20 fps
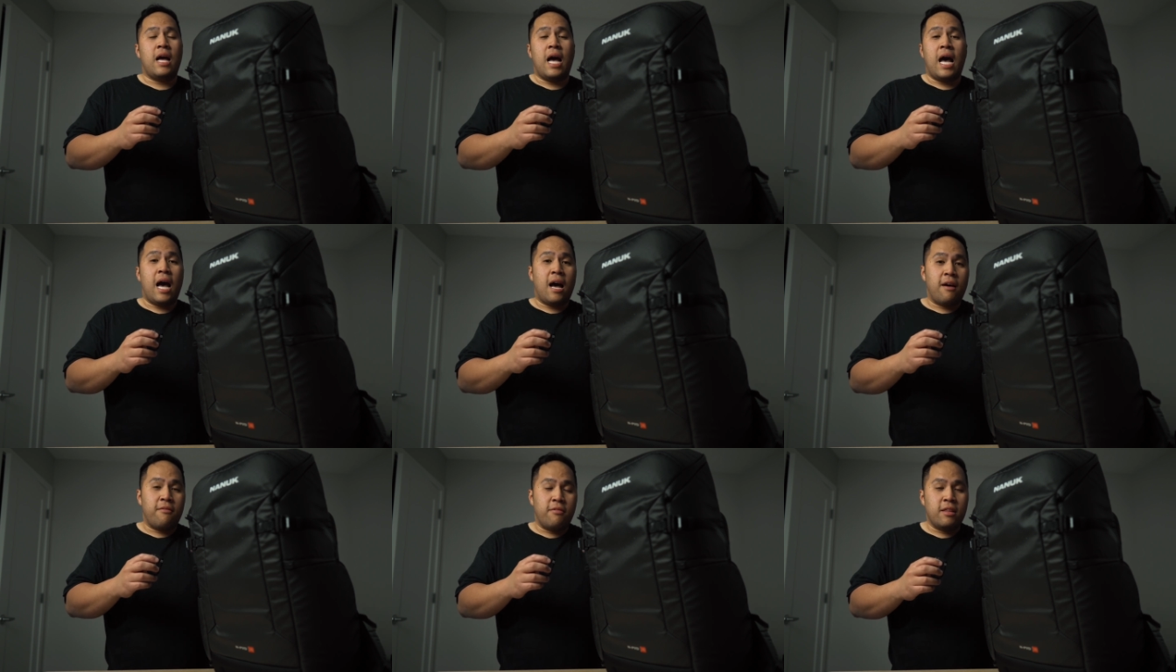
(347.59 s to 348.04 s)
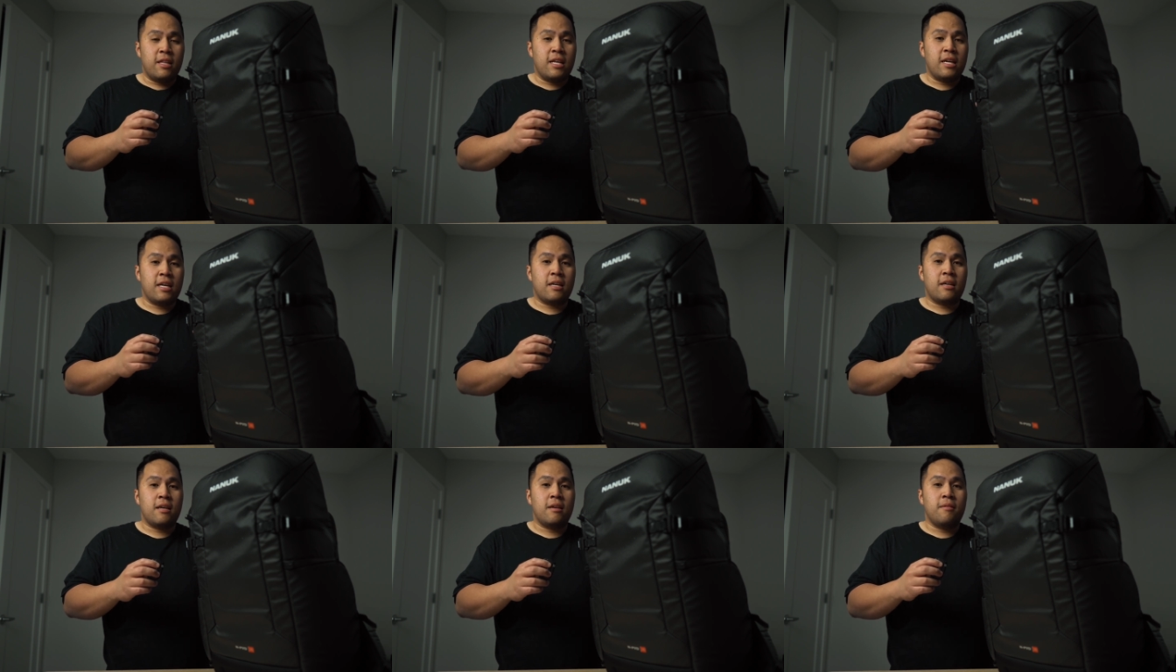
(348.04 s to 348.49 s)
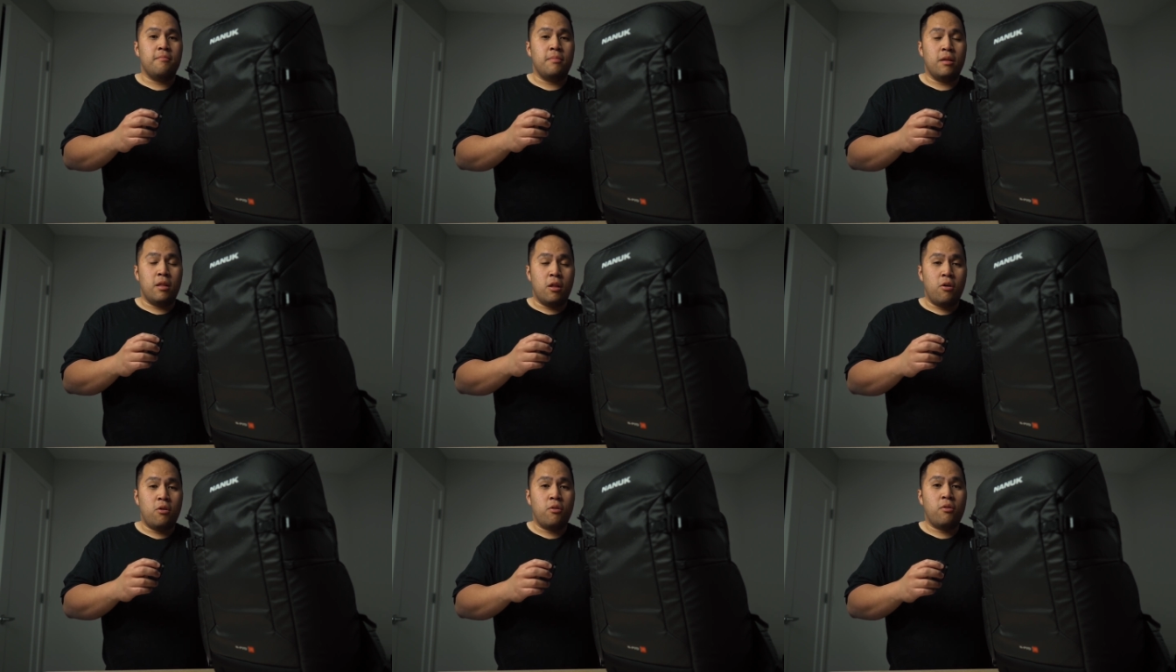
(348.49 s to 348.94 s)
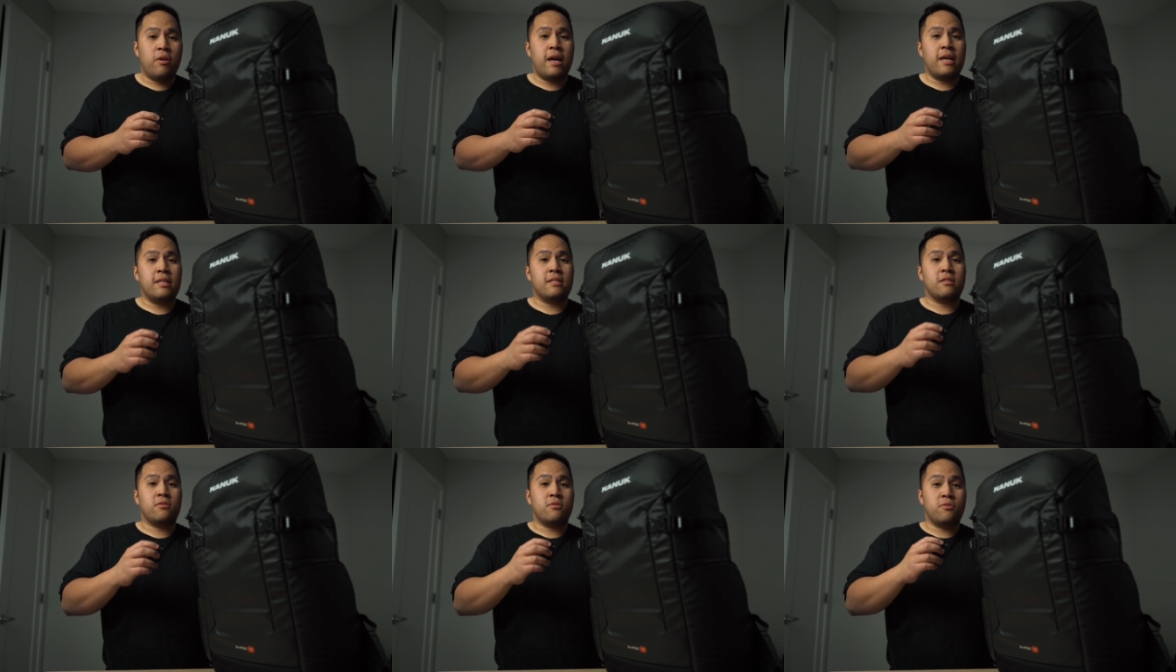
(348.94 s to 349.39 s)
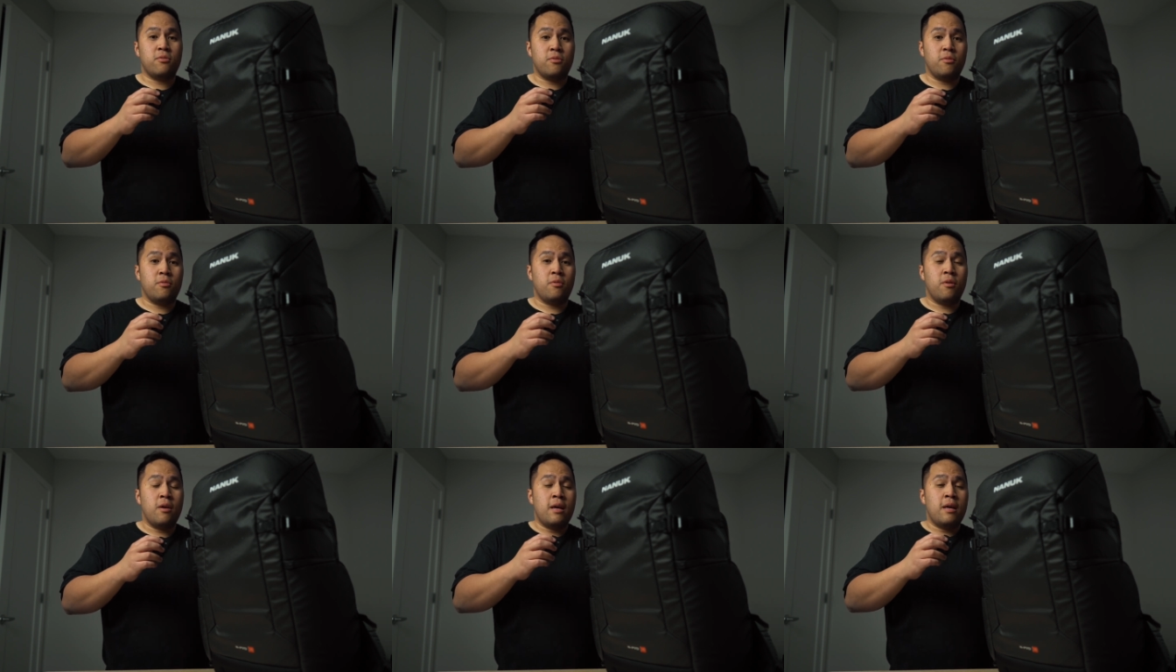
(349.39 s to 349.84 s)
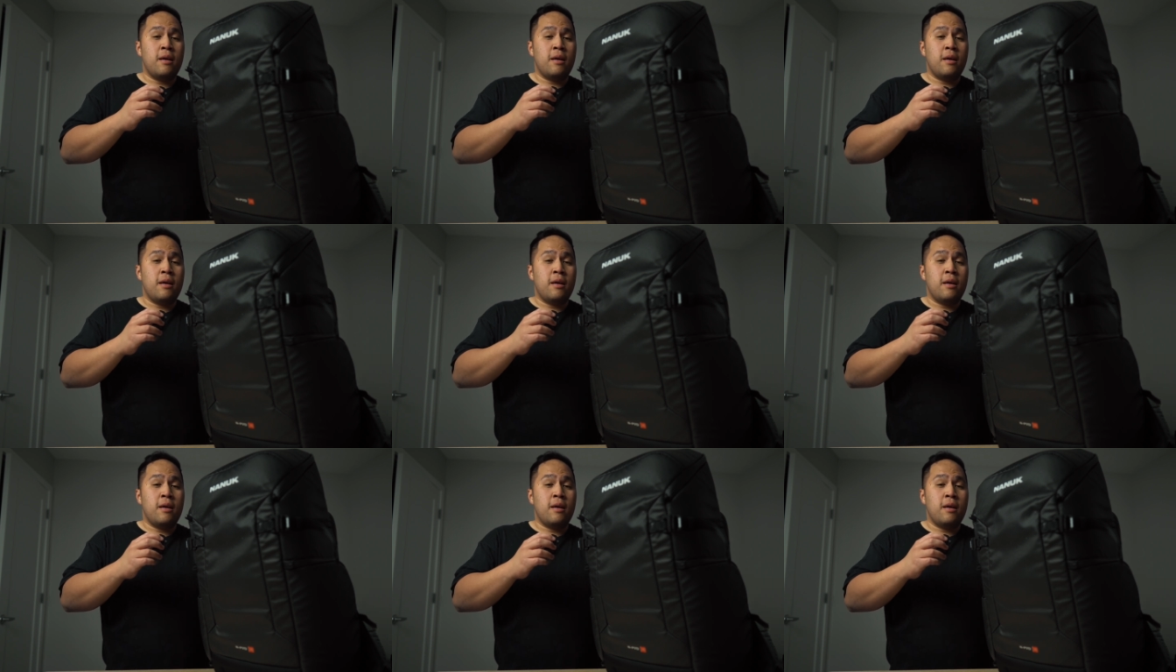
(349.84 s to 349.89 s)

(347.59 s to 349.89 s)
I have a link below, and to